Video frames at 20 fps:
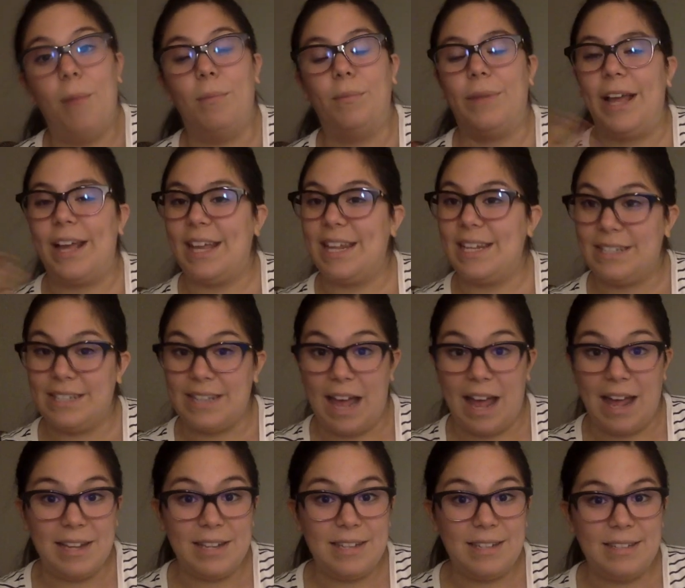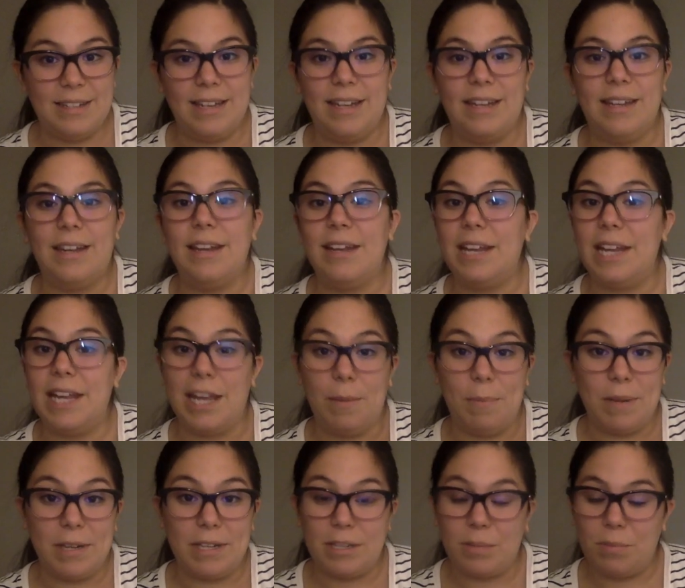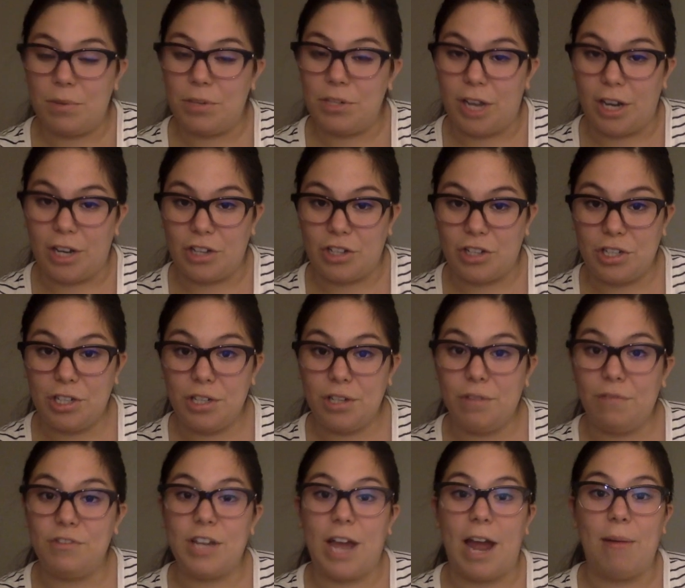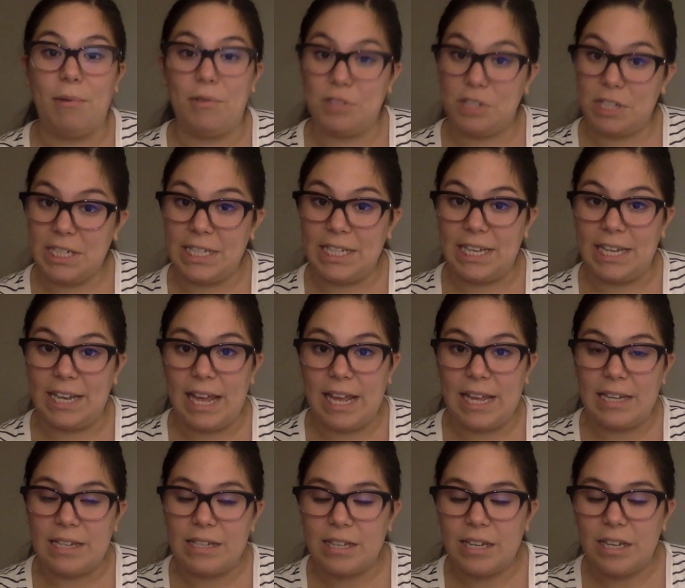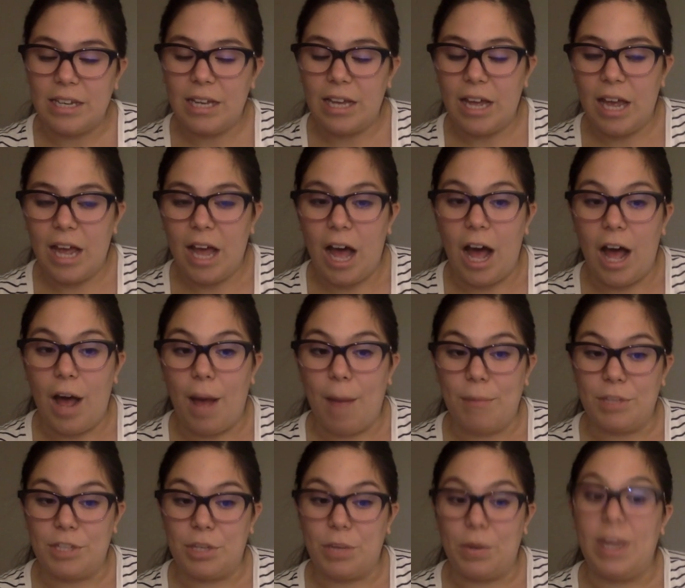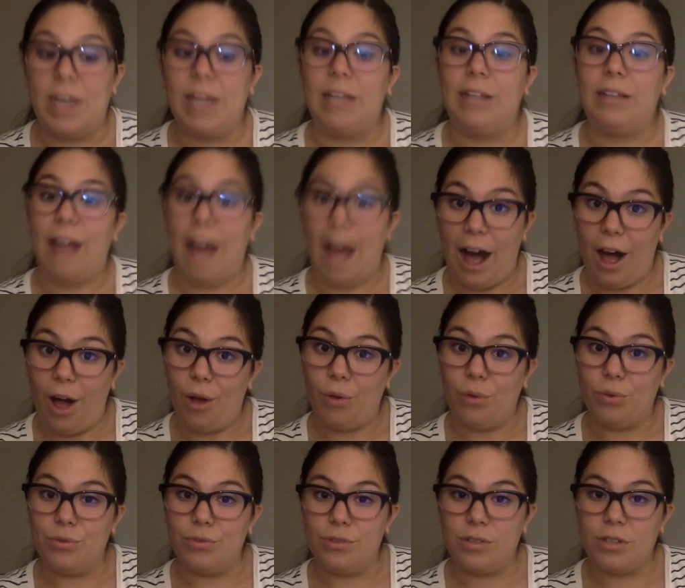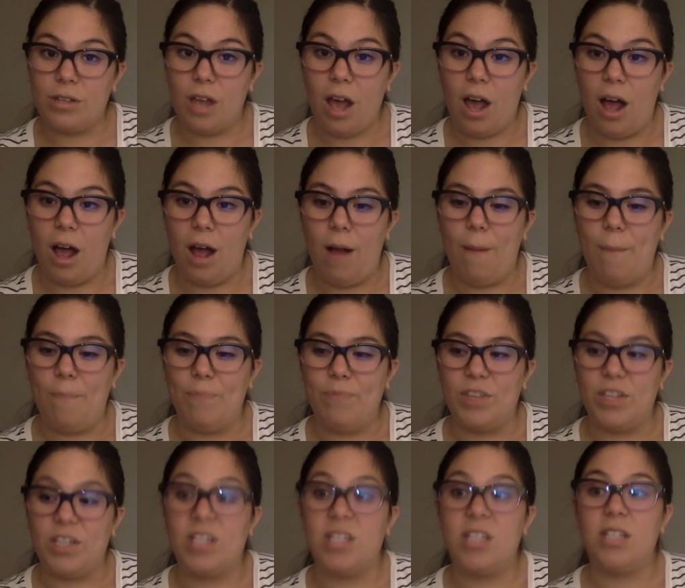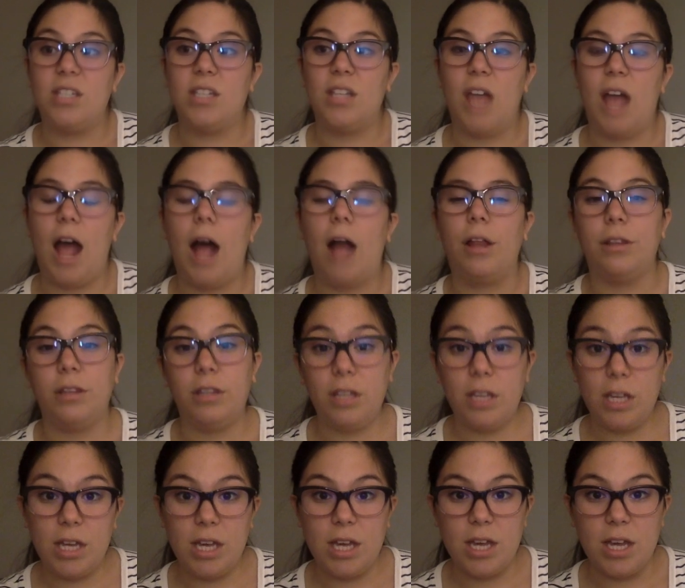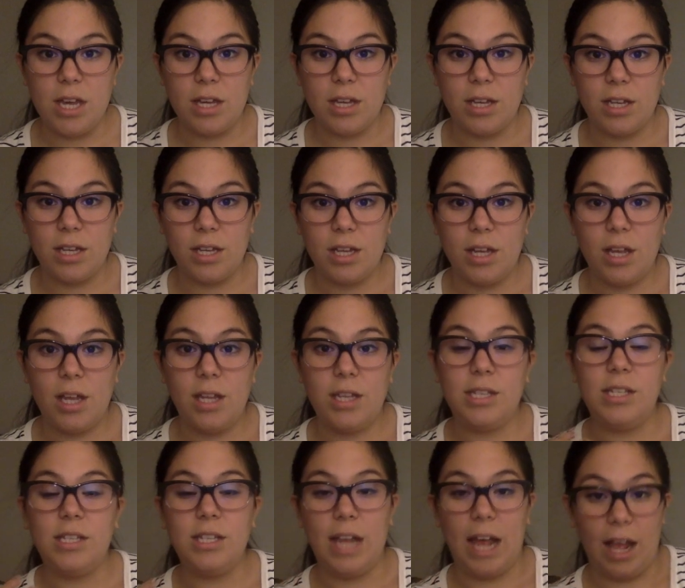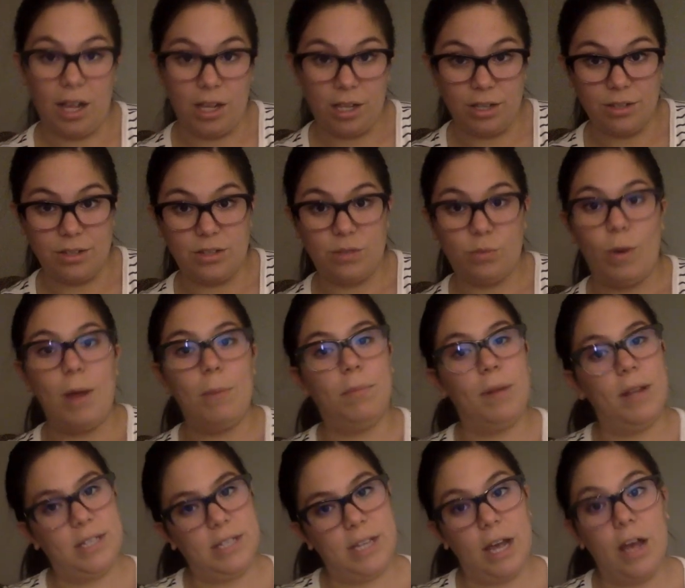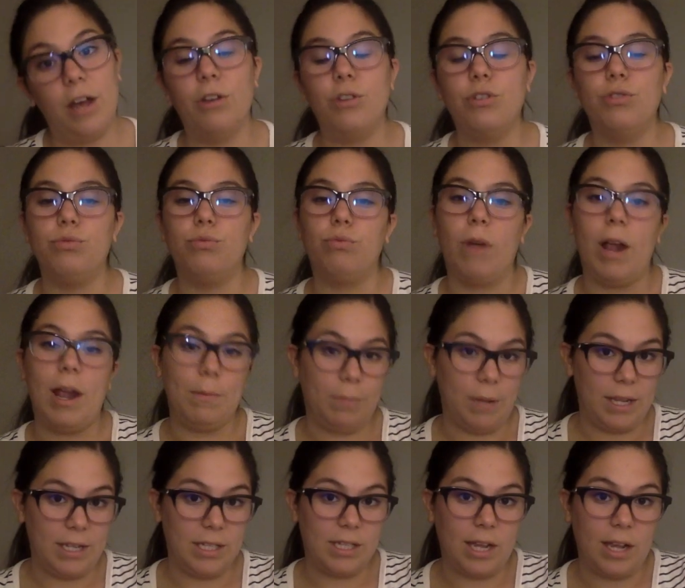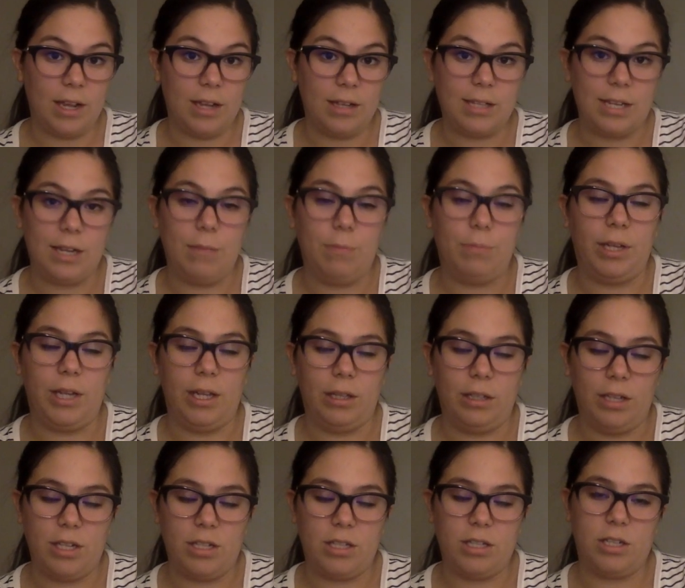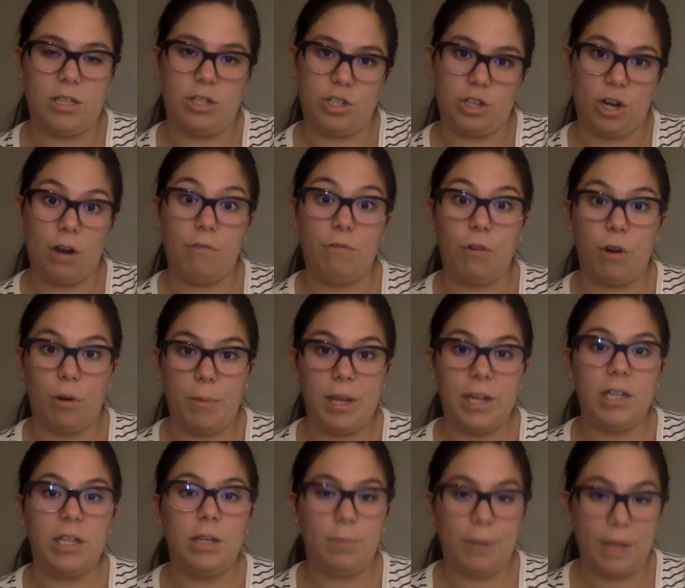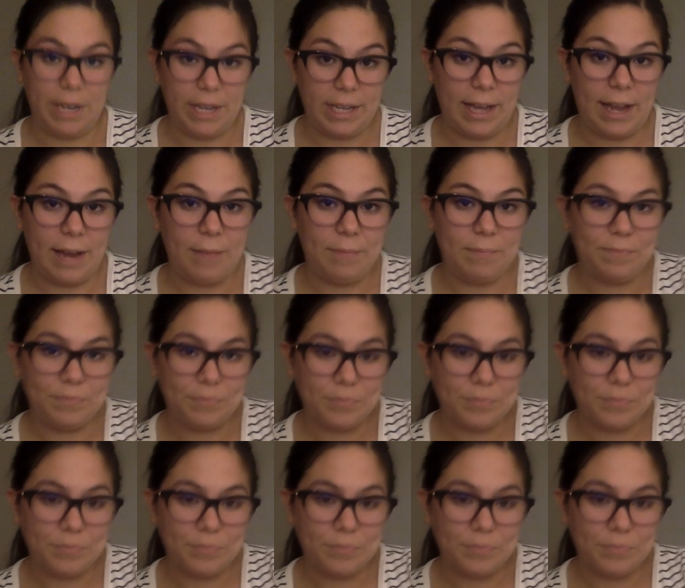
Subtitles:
like it says, it inhibits the production of tyrosine kinase. So it allows the healthy cells, white blood cells, red blood cells, and platelets to start forming in the blood again.